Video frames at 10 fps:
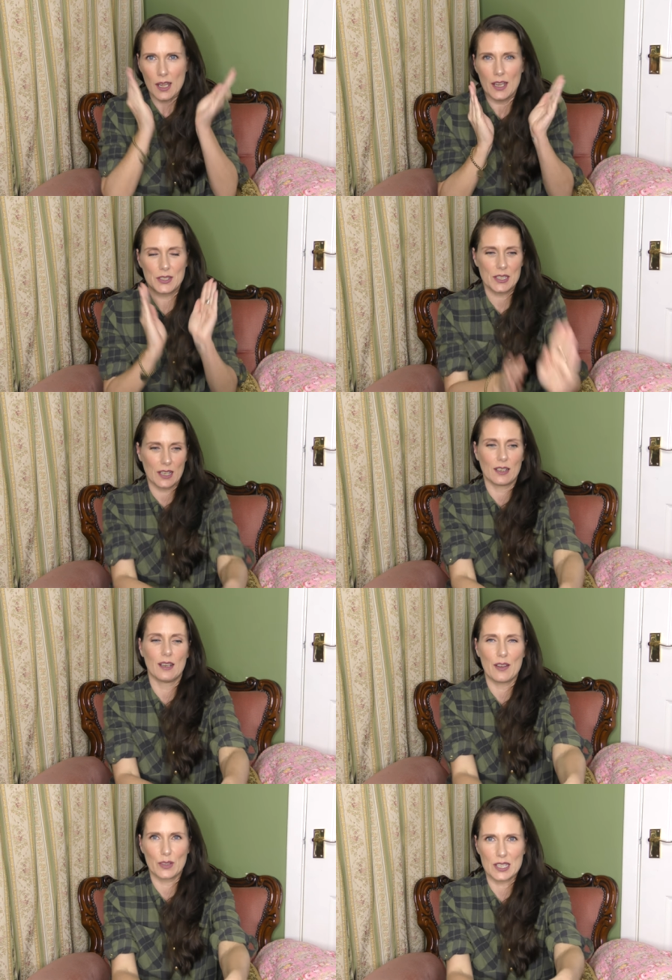and just get
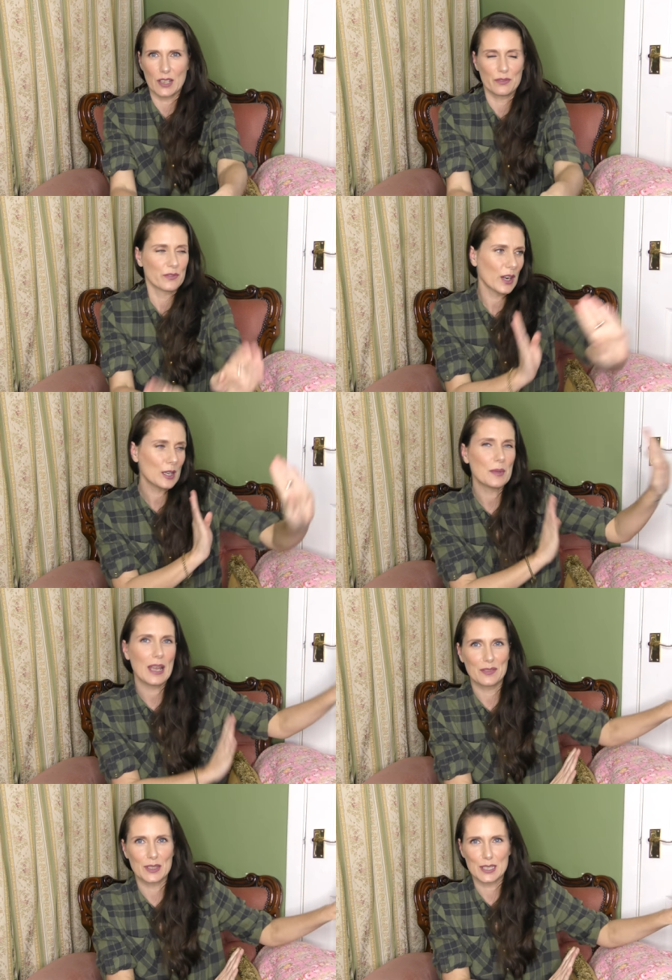done. I've got stuff in front of me,
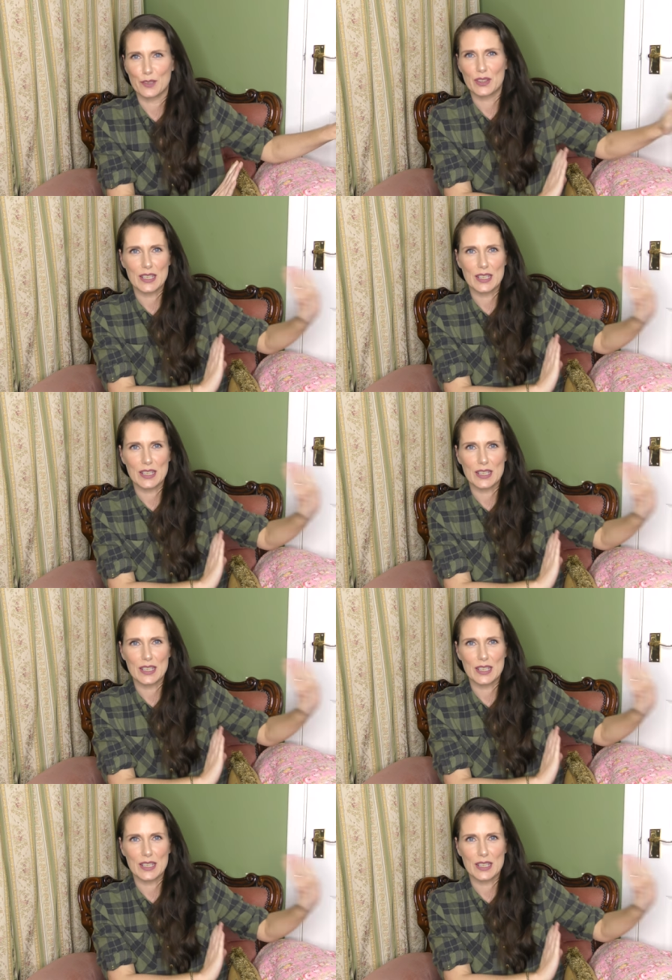I've got stuff